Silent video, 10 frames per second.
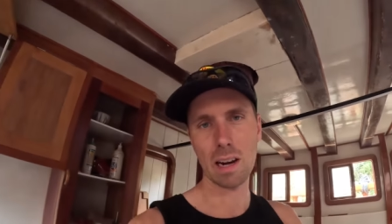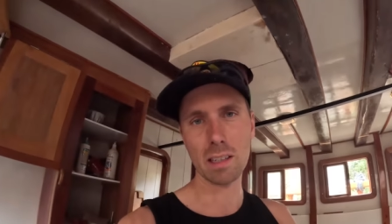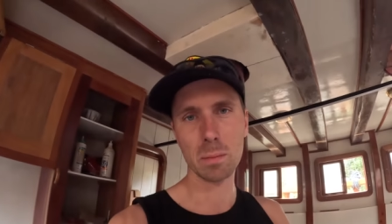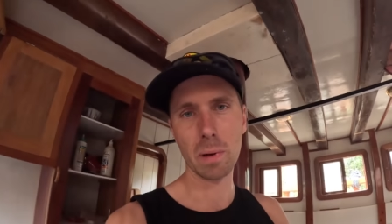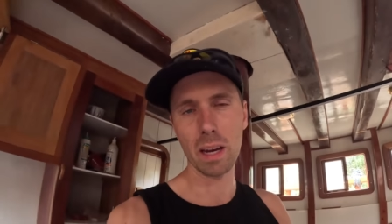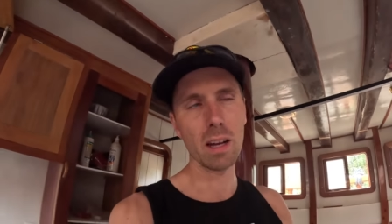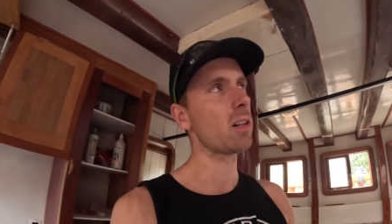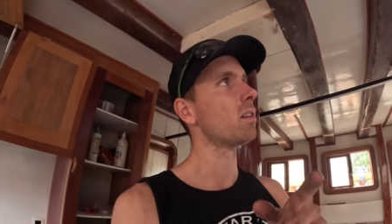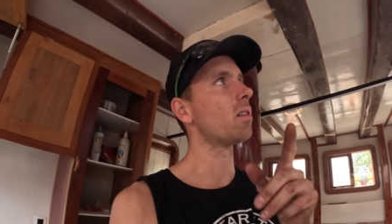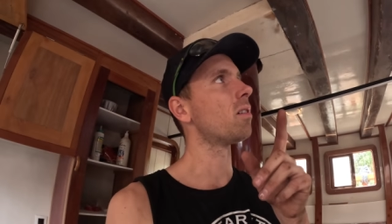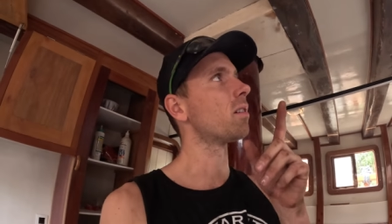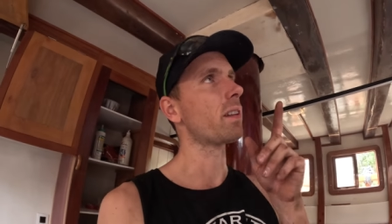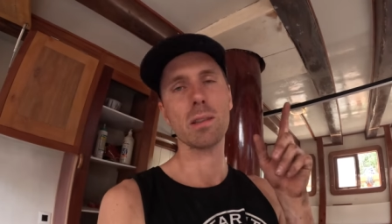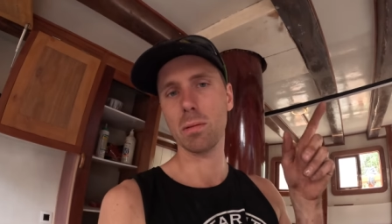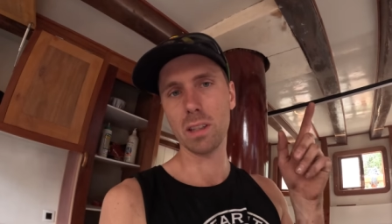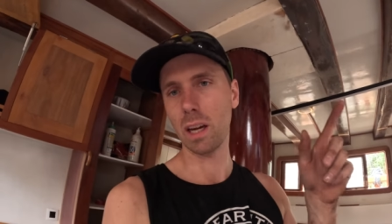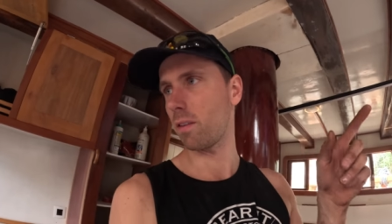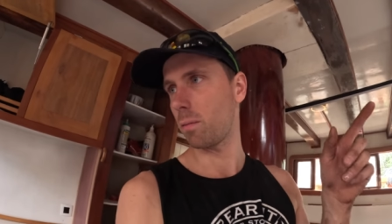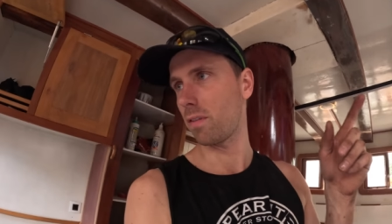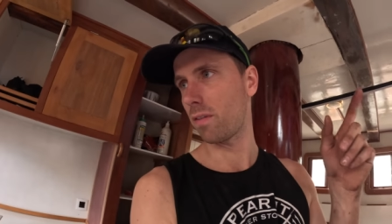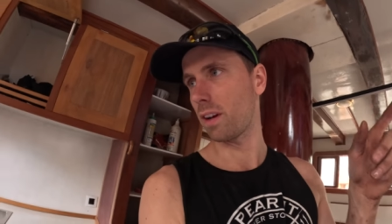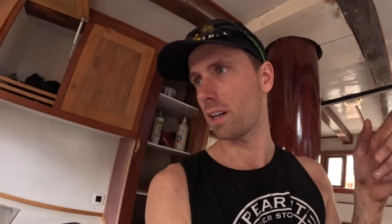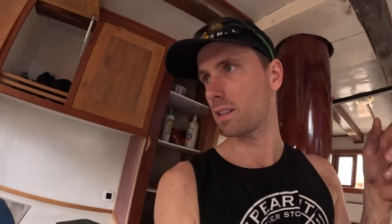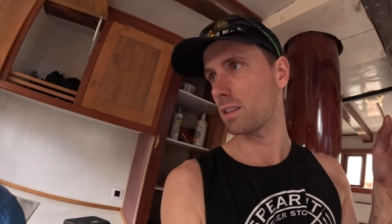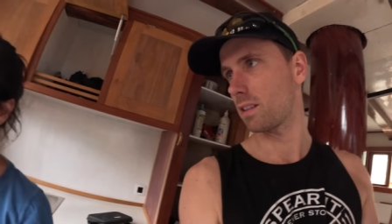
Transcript: allowed to be ill or this will never be finished. So